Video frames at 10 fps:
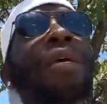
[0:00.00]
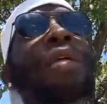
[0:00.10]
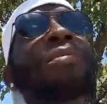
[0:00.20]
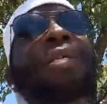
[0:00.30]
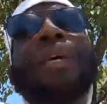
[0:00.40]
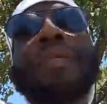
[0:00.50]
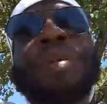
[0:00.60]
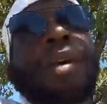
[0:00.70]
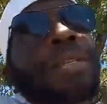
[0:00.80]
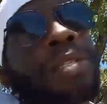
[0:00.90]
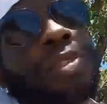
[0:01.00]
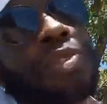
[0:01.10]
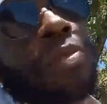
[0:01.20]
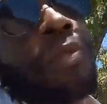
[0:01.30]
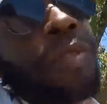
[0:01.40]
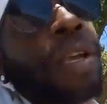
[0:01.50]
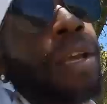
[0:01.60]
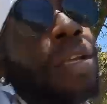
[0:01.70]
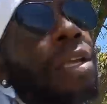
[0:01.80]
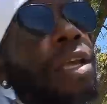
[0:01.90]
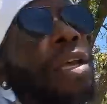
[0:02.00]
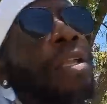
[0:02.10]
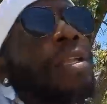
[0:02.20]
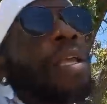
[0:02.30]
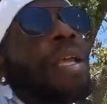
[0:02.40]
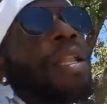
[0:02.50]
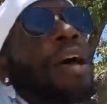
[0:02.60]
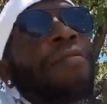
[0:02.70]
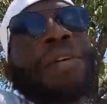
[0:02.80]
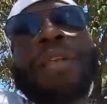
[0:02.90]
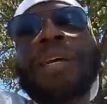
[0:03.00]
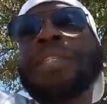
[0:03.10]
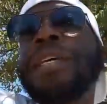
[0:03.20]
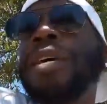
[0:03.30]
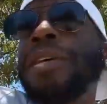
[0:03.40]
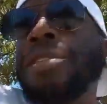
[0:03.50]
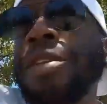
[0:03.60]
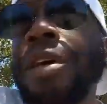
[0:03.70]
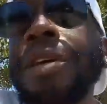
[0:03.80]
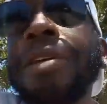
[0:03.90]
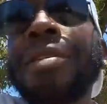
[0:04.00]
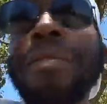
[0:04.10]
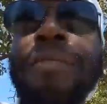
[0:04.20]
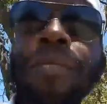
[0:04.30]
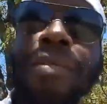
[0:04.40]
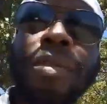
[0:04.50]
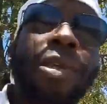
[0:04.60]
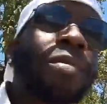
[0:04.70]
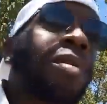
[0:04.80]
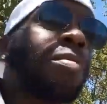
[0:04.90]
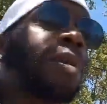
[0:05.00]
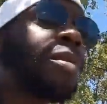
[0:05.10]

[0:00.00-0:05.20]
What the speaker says: And I'm saying it because it's the truth. And I felt like saying it today. You know what I